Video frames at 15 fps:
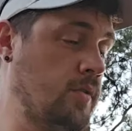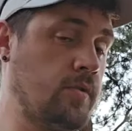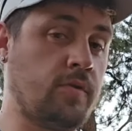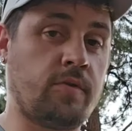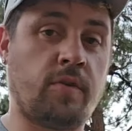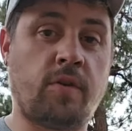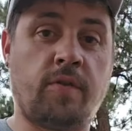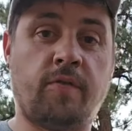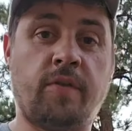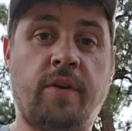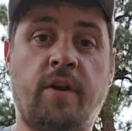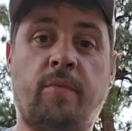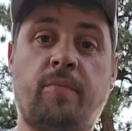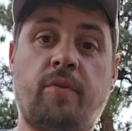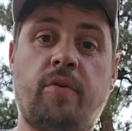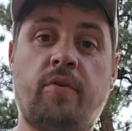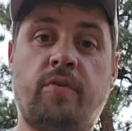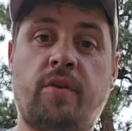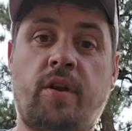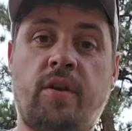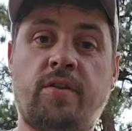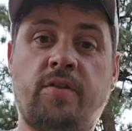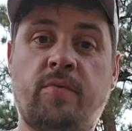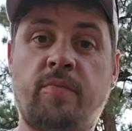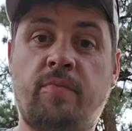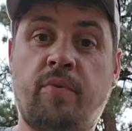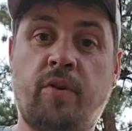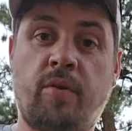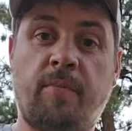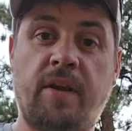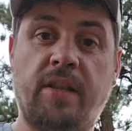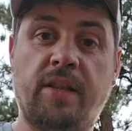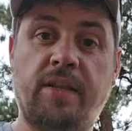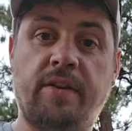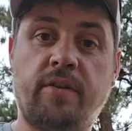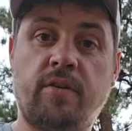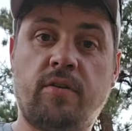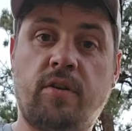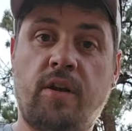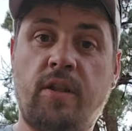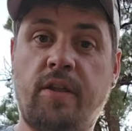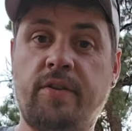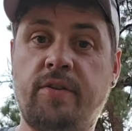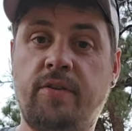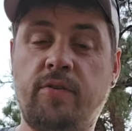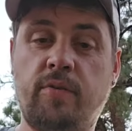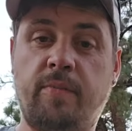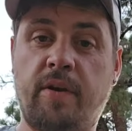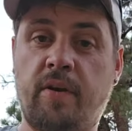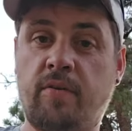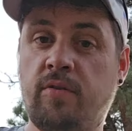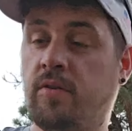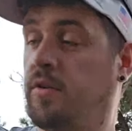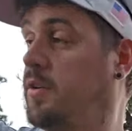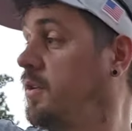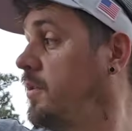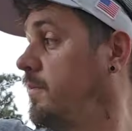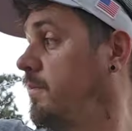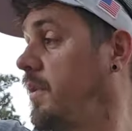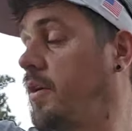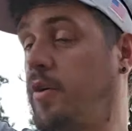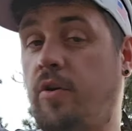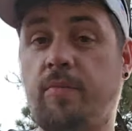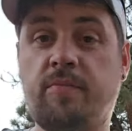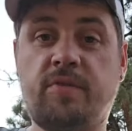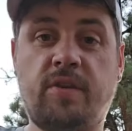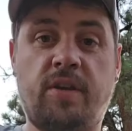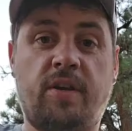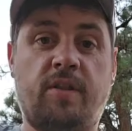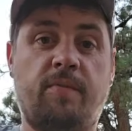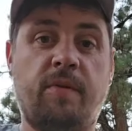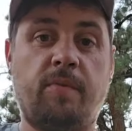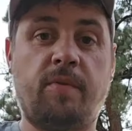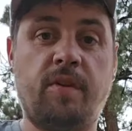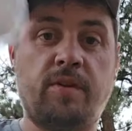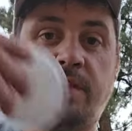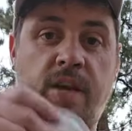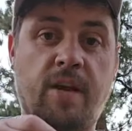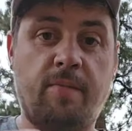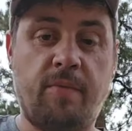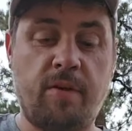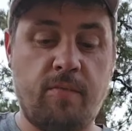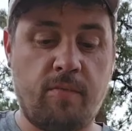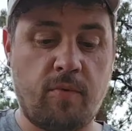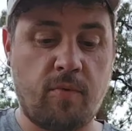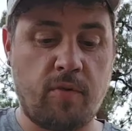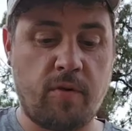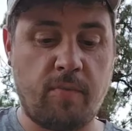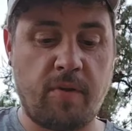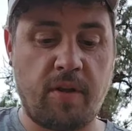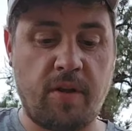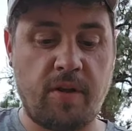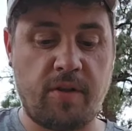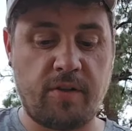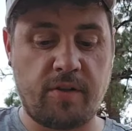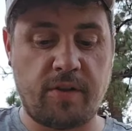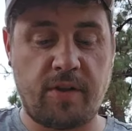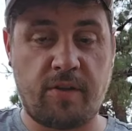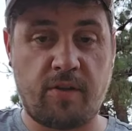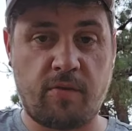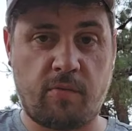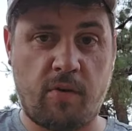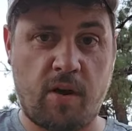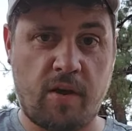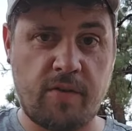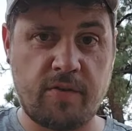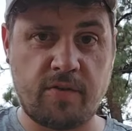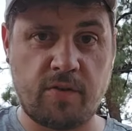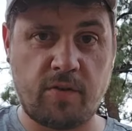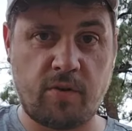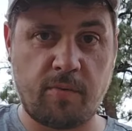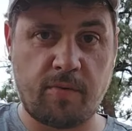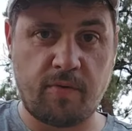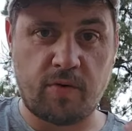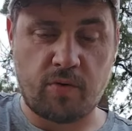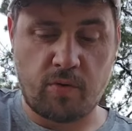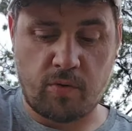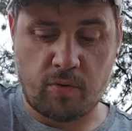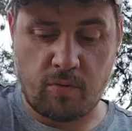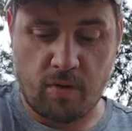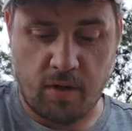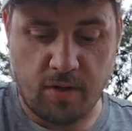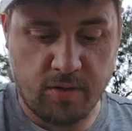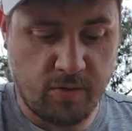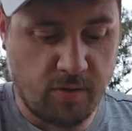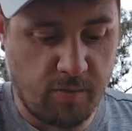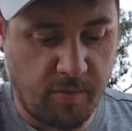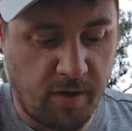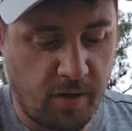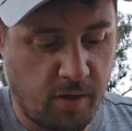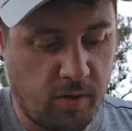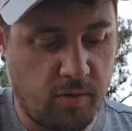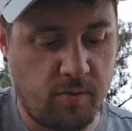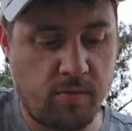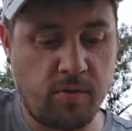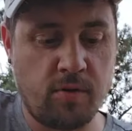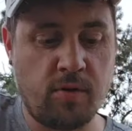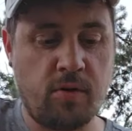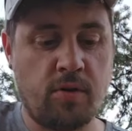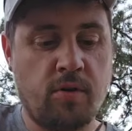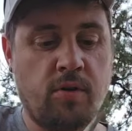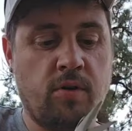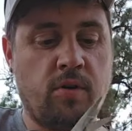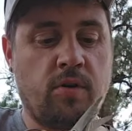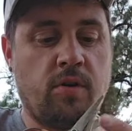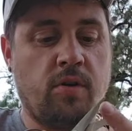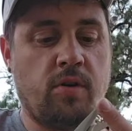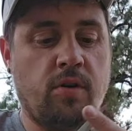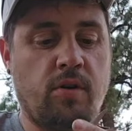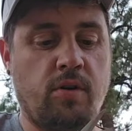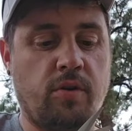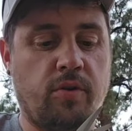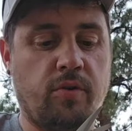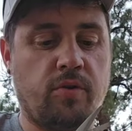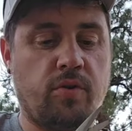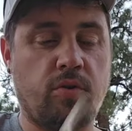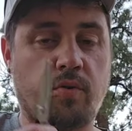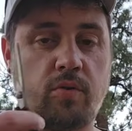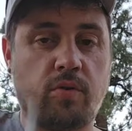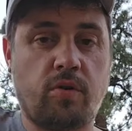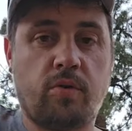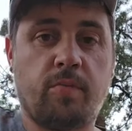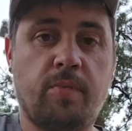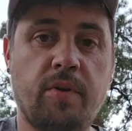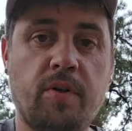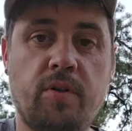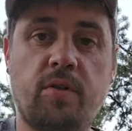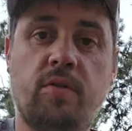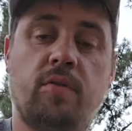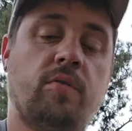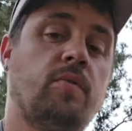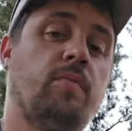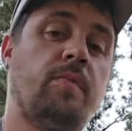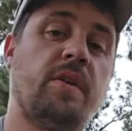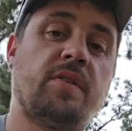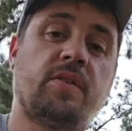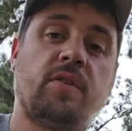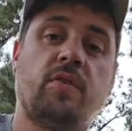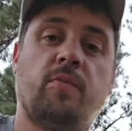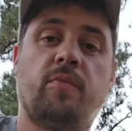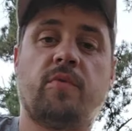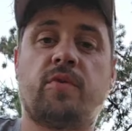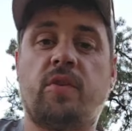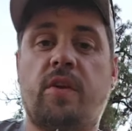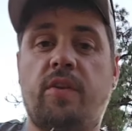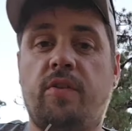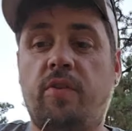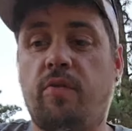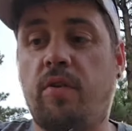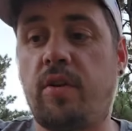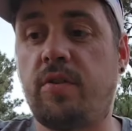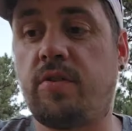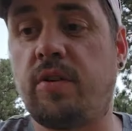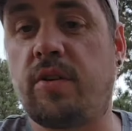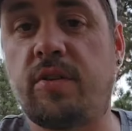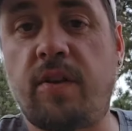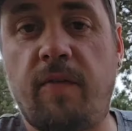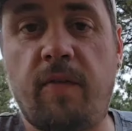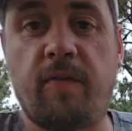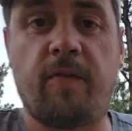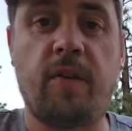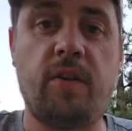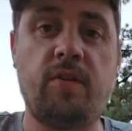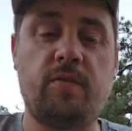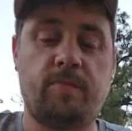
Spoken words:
Start off with an Alberto knot, so I'm put on my leader. I like to do about my arm's length, maybe a tad bit more depending on the length of the rod. This is a little bit of a shorter rod, so I might go a little shorter, but basically almost the length of your rod, 6-7 feet.